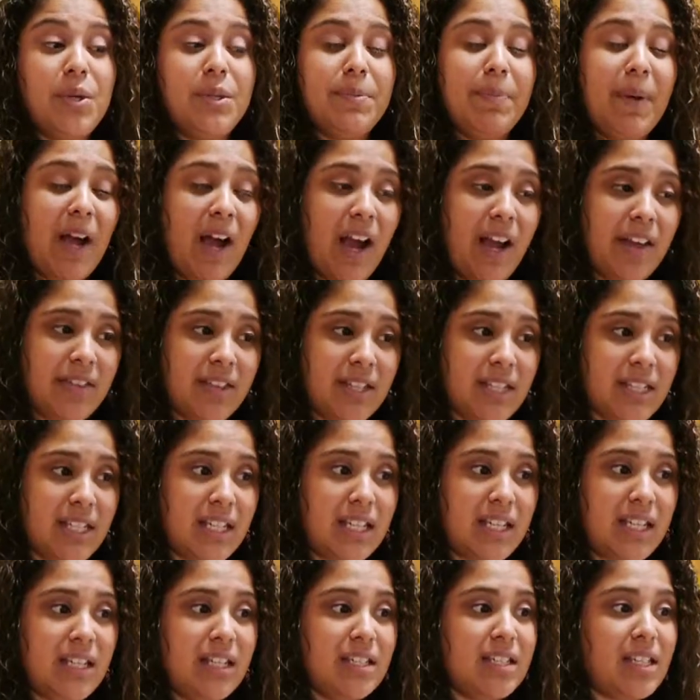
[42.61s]
is behind the
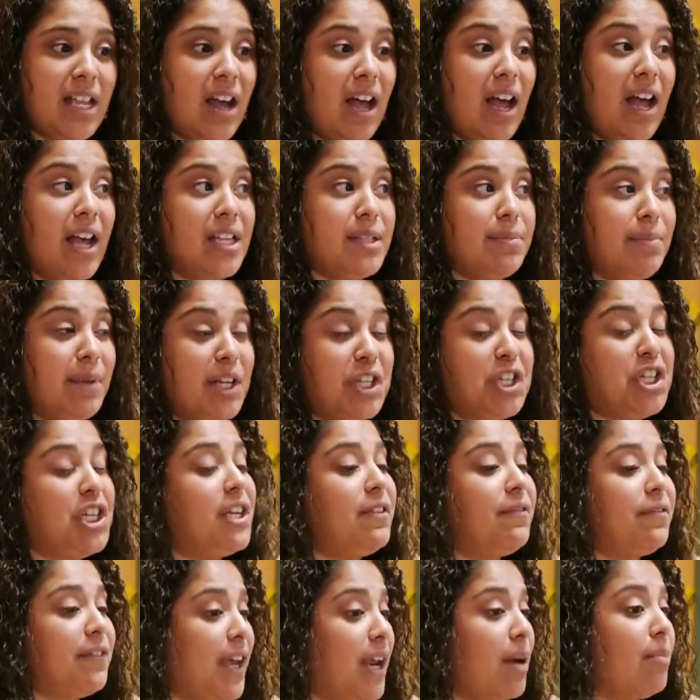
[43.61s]
scenes as my
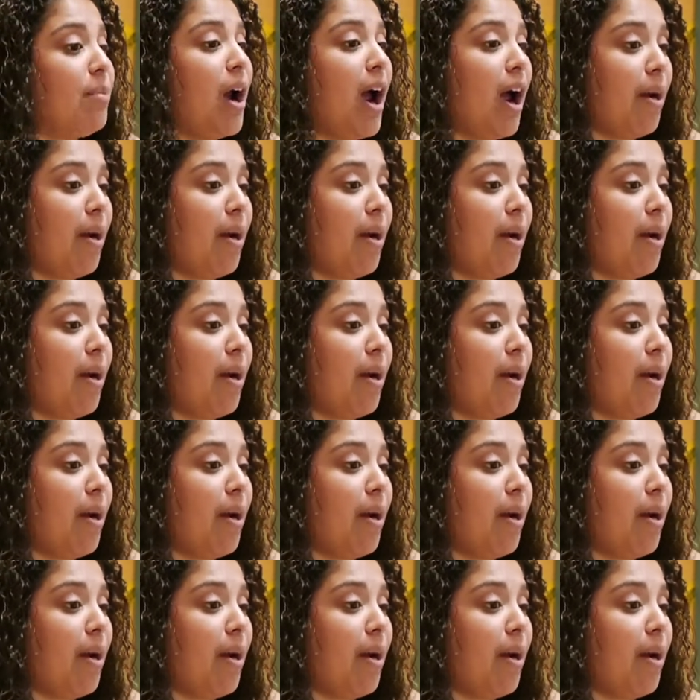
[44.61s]
chief camera